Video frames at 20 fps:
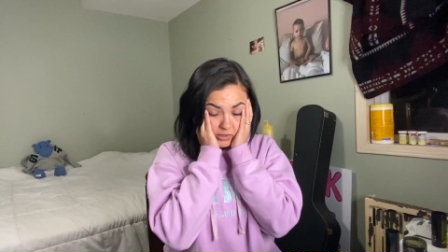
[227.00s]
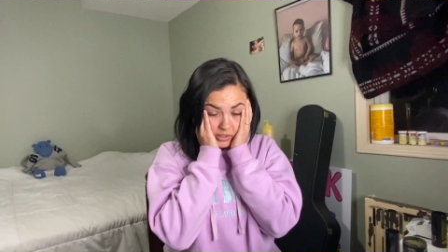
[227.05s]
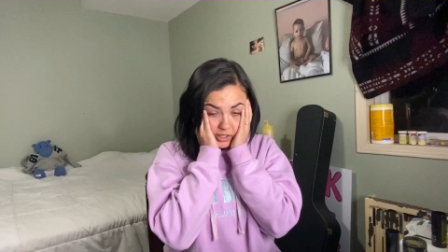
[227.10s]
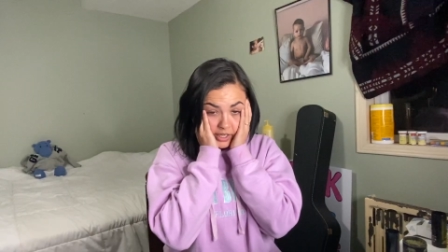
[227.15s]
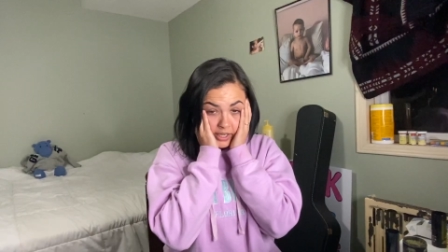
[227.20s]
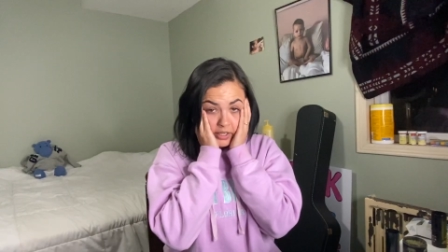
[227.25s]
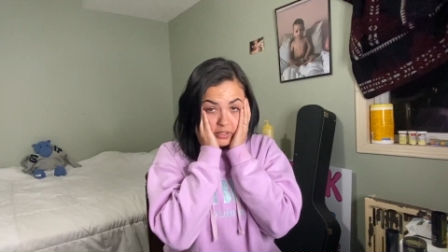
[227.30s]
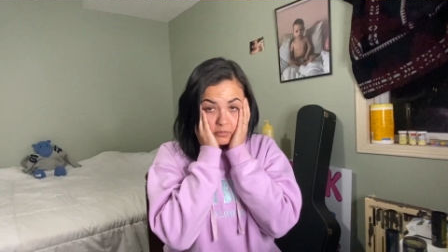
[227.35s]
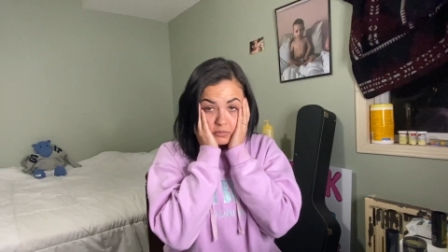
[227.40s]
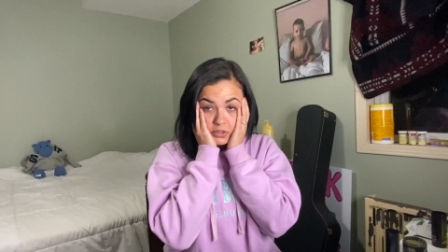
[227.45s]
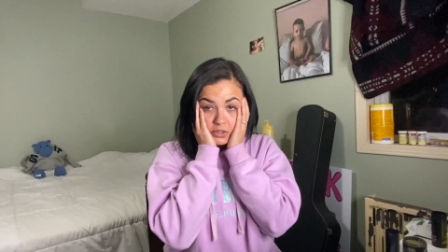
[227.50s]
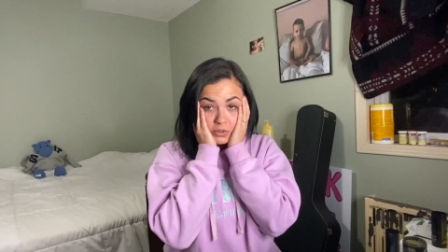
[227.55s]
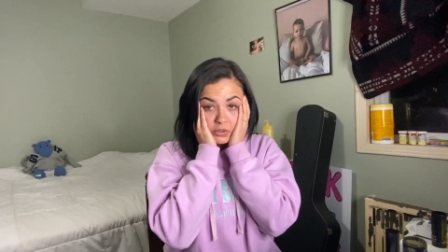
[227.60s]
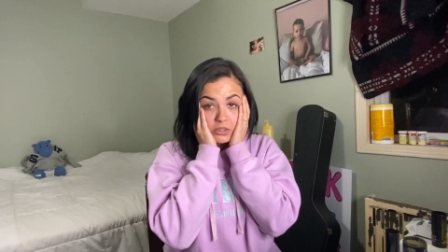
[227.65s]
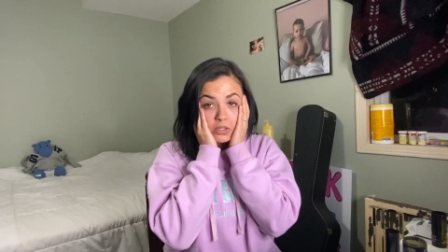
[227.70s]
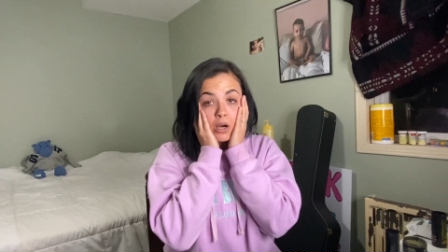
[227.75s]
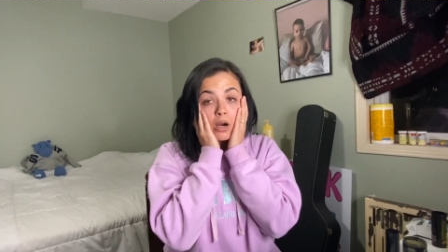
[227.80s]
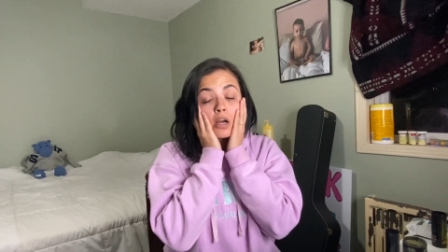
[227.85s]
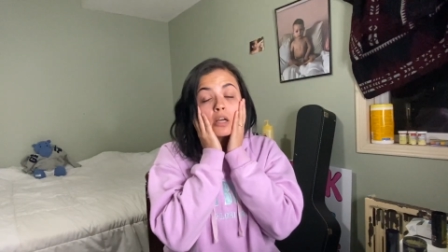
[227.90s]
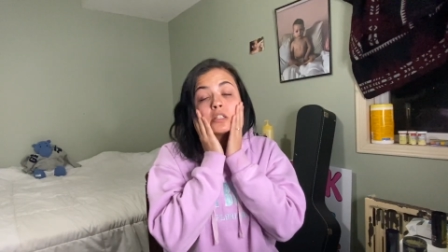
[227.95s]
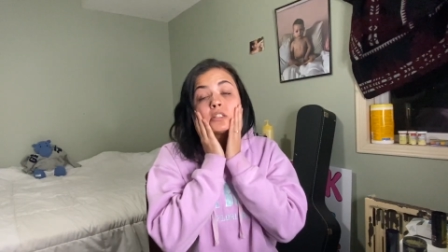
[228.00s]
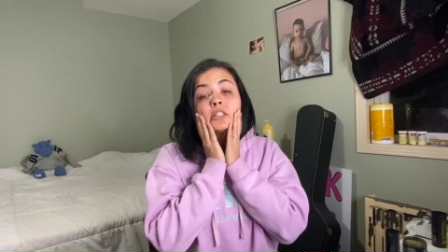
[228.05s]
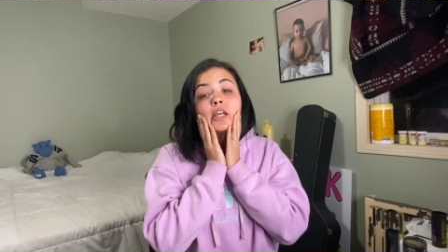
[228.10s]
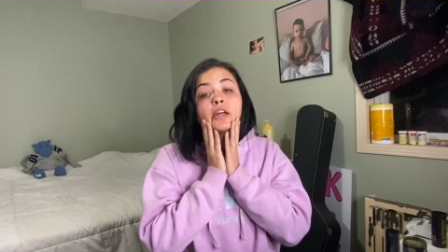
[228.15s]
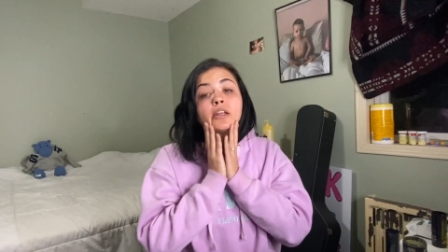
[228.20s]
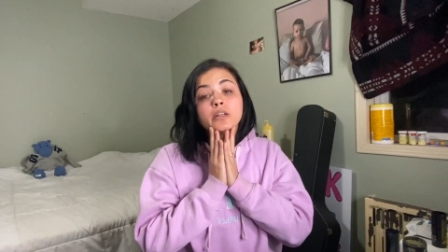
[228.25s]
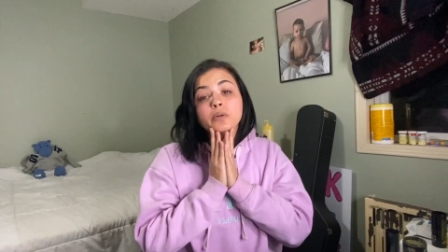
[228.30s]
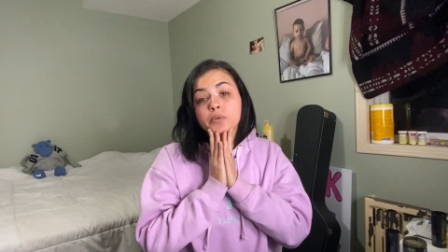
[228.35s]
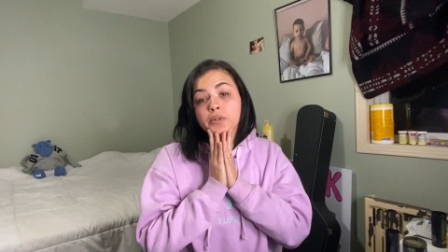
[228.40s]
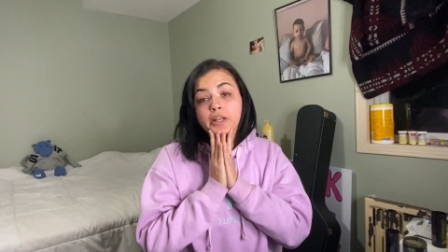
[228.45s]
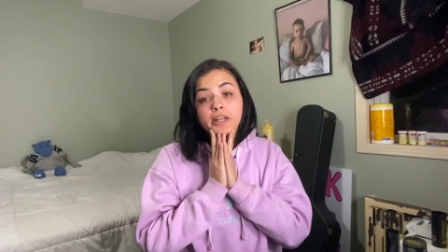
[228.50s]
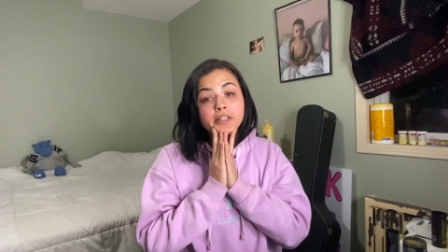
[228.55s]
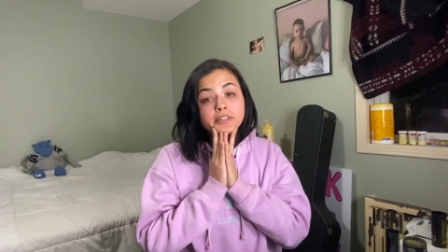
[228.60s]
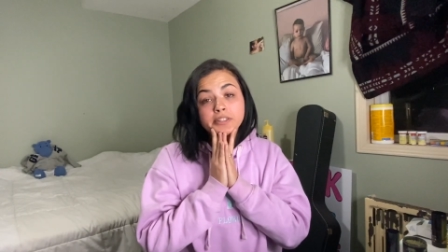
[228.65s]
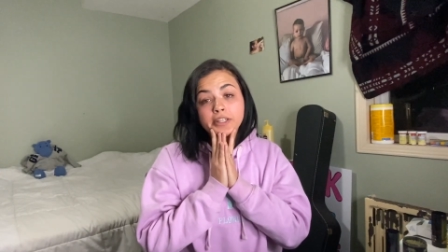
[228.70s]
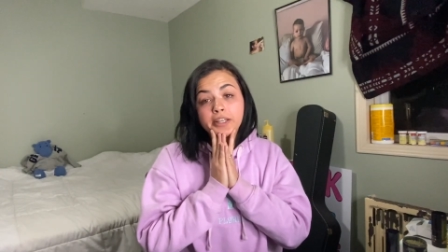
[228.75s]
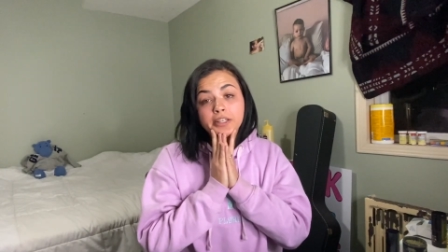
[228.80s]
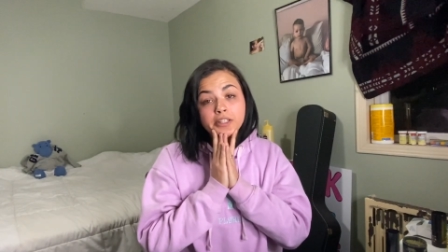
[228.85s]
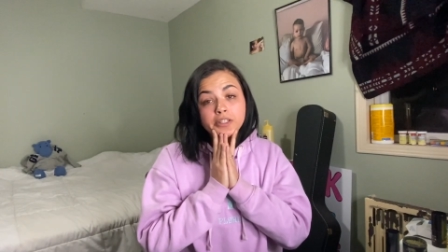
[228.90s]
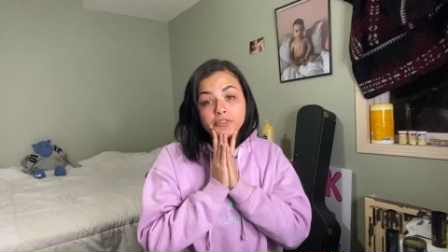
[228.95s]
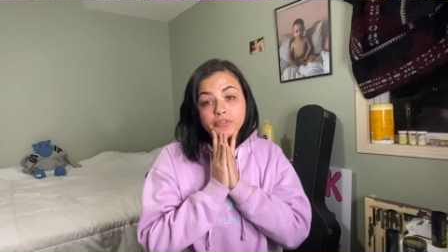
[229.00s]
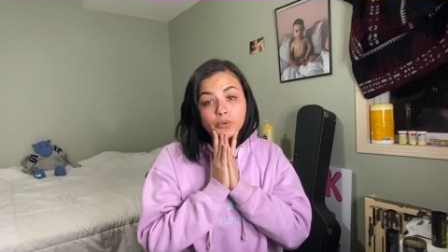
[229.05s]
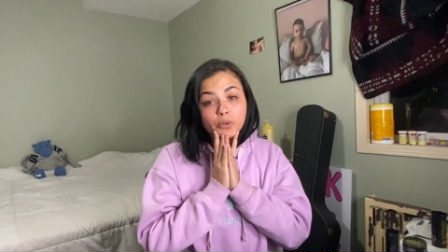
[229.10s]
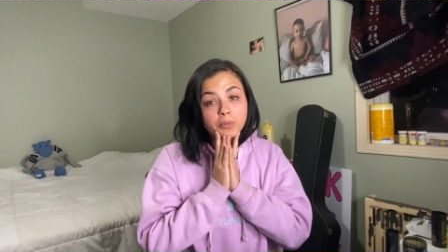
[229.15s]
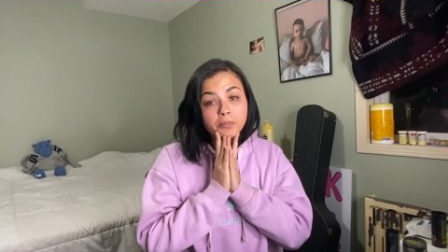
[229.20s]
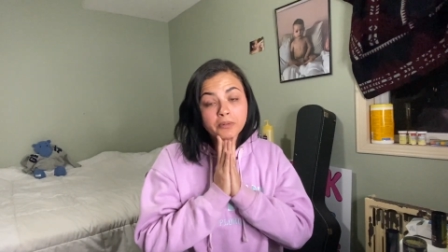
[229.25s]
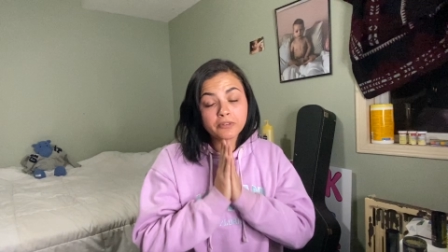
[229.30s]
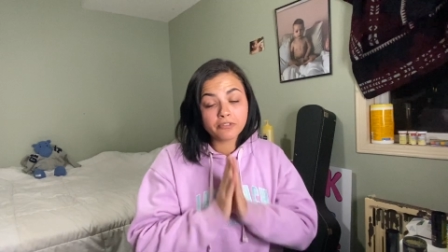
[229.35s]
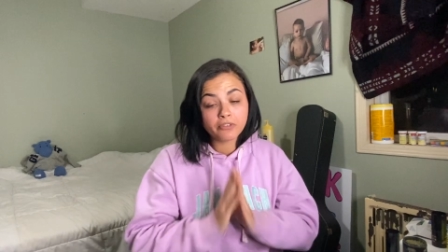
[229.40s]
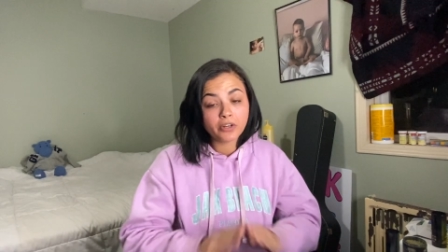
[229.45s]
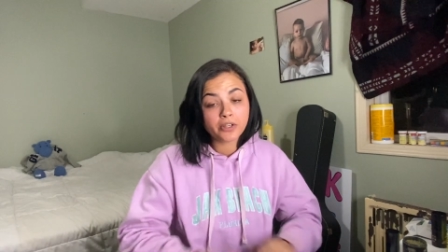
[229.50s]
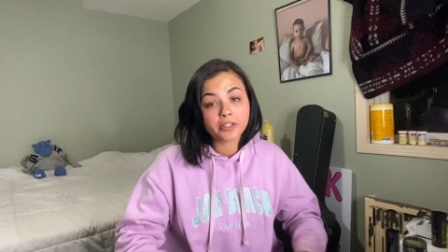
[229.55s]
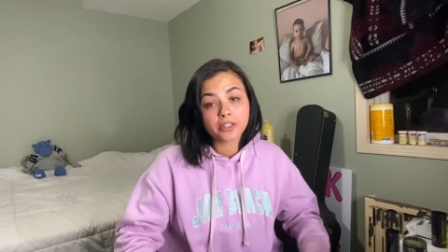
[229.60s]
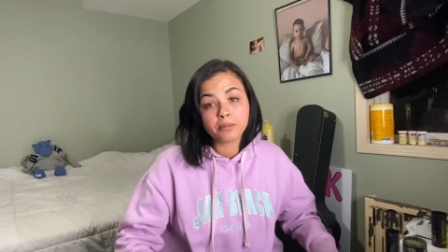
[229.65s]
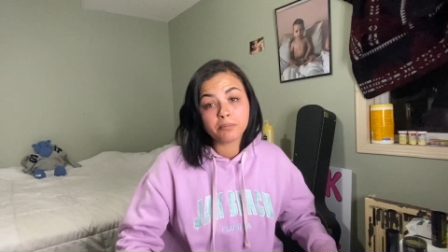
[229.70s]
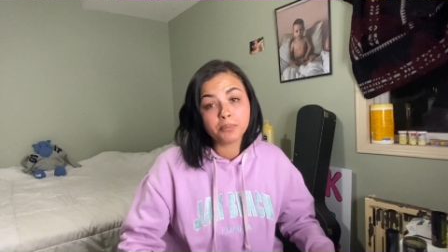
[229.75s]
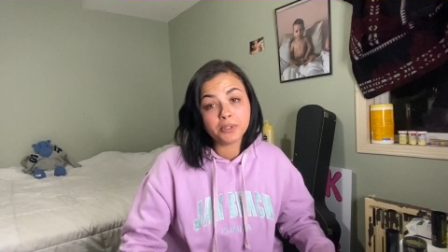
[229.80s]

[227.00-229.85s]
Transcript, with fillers: I am so sorry to anyone that has any form of fucking